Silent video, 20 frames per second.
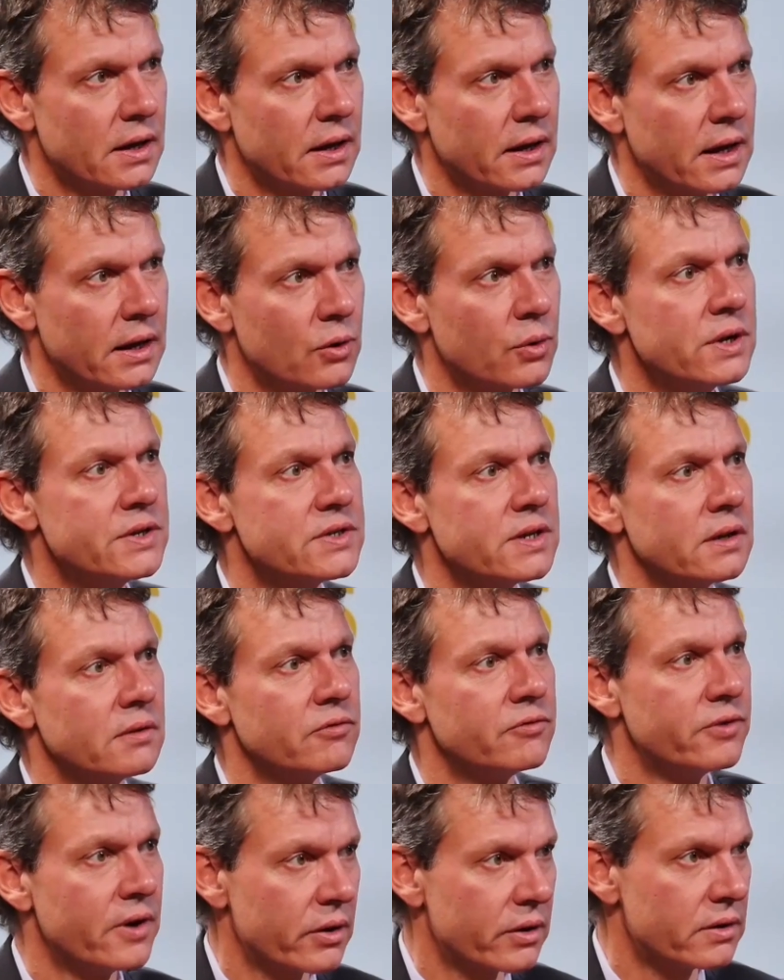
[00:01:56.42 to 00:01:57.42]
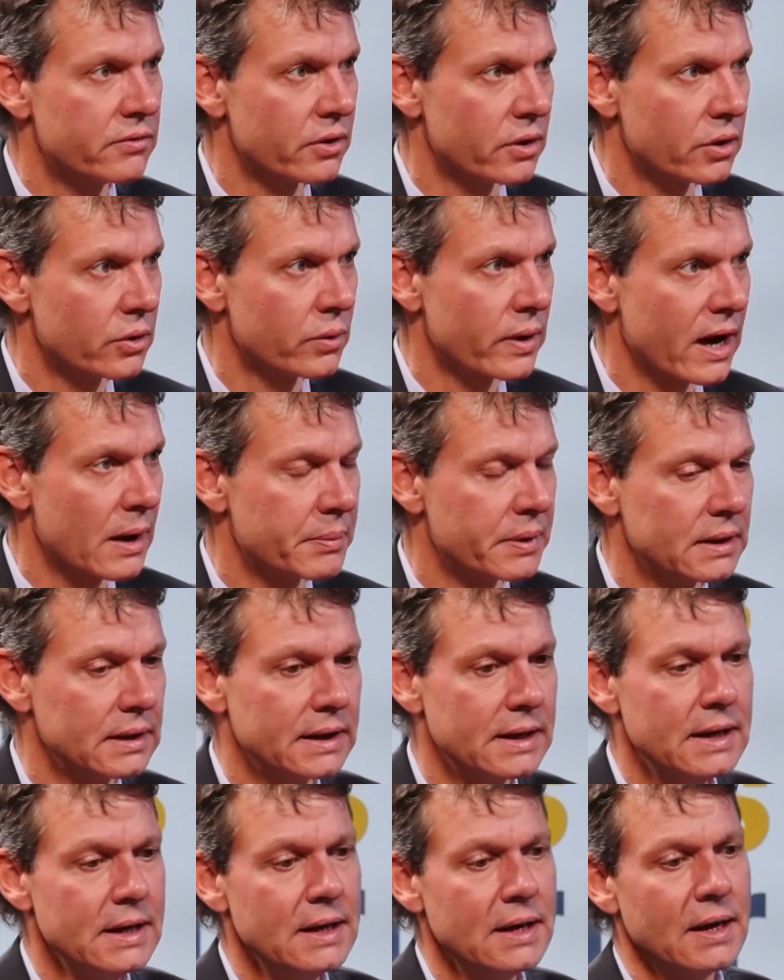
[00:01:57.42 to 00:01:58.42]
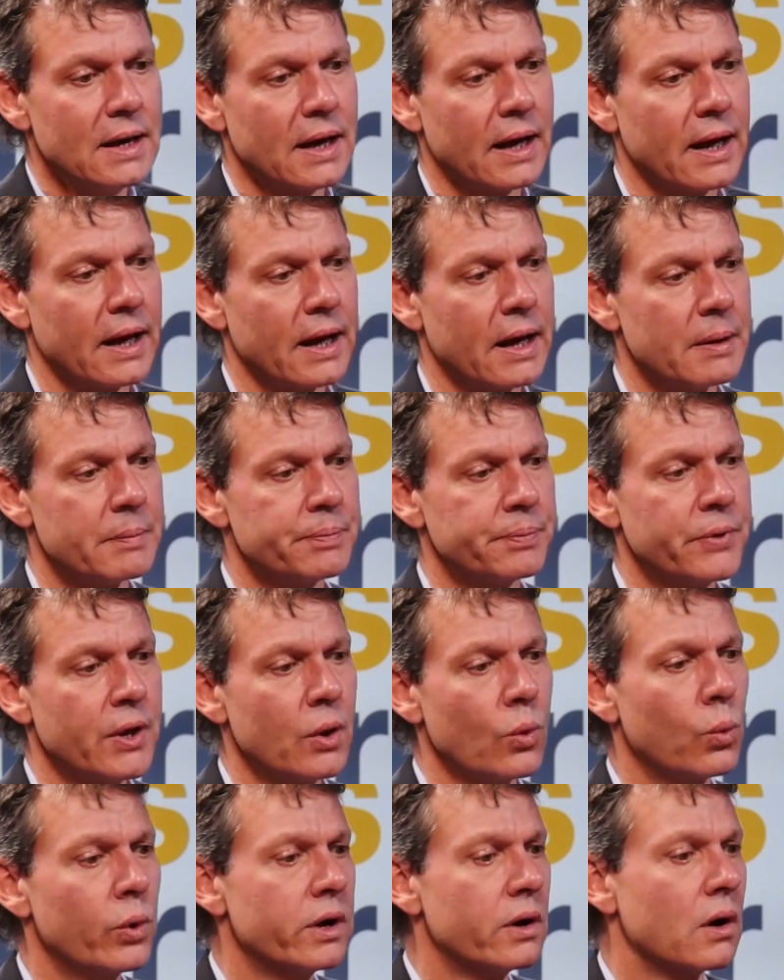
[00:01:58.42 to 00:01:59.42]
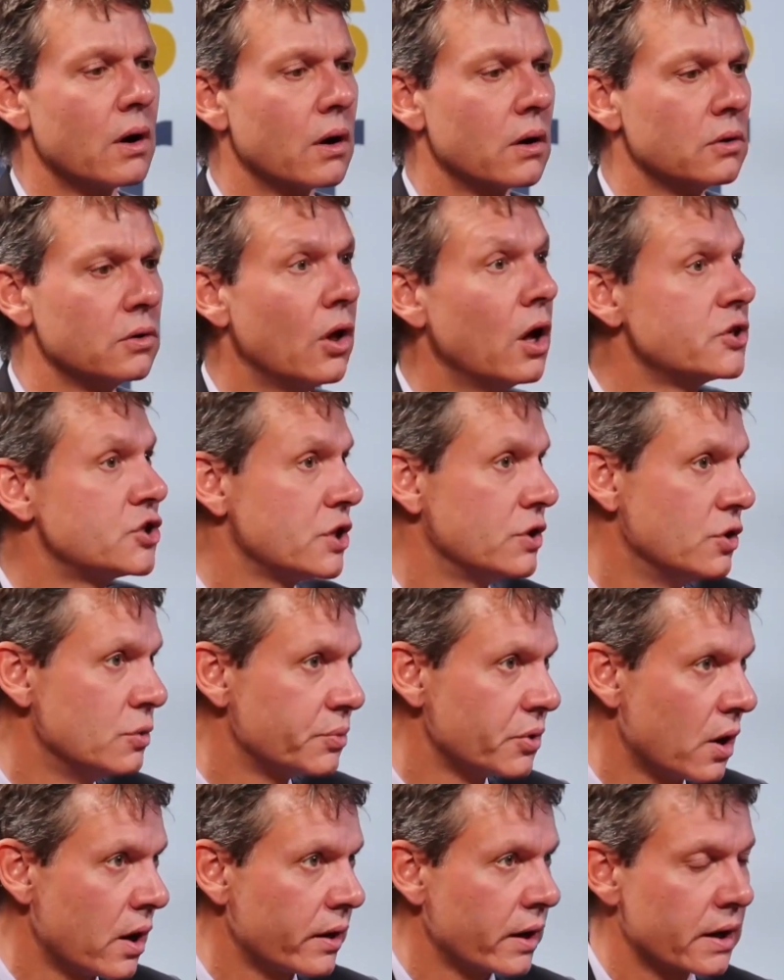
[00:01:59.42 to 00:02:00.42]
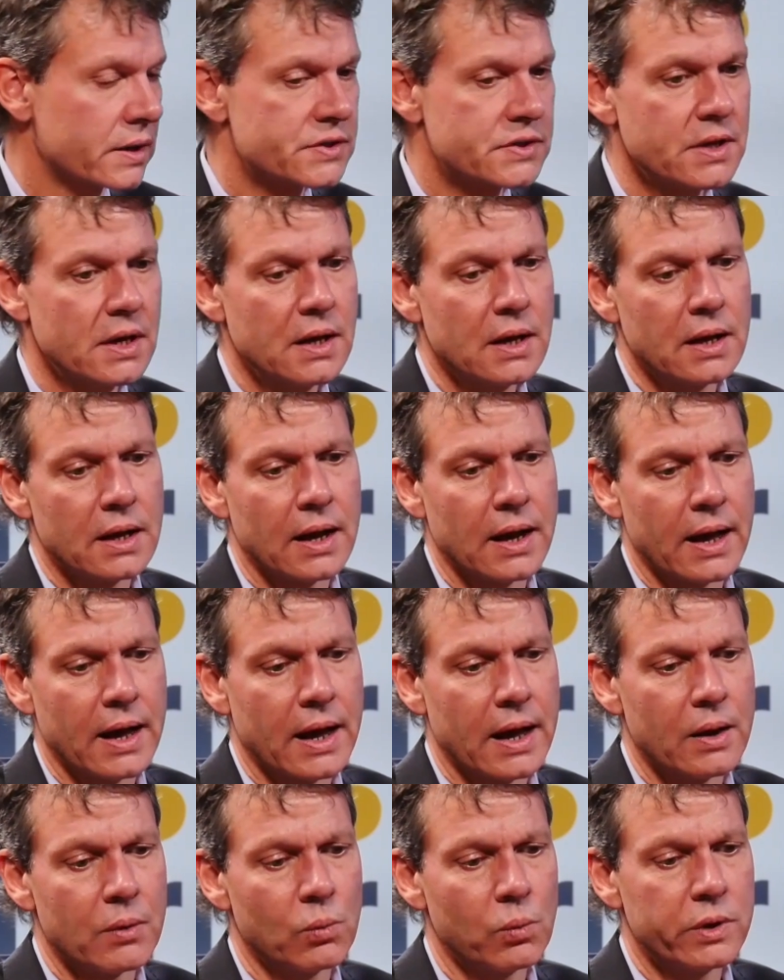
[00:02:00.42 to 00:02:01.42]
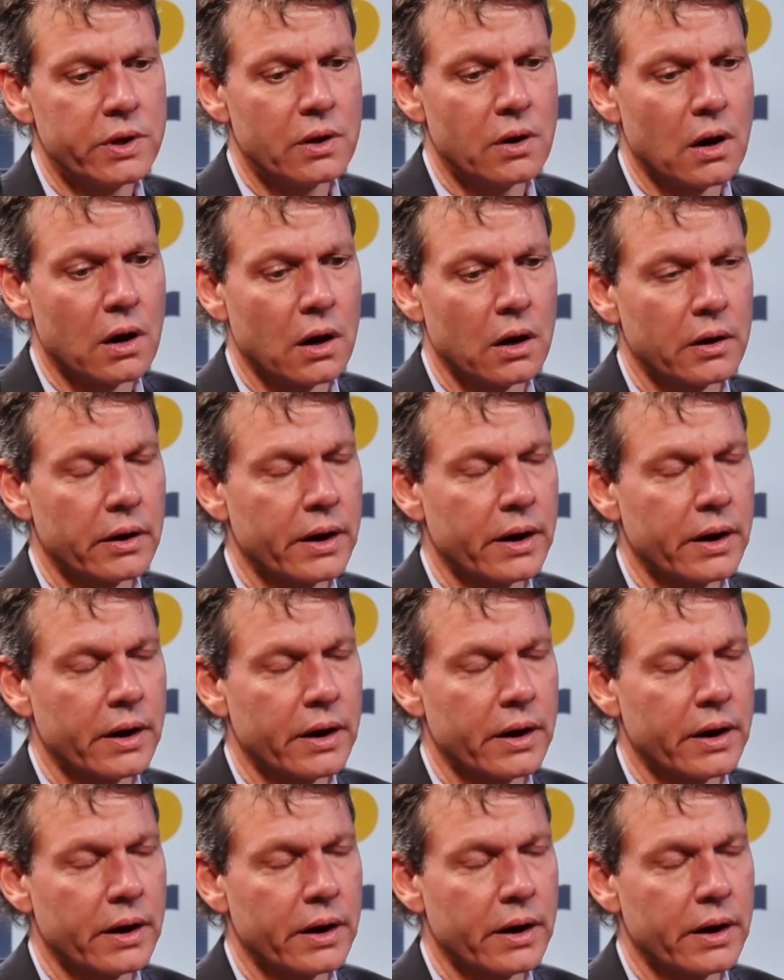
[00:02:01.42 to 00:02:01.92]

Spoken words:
increasing very, very rapidly. We are launching new products. We are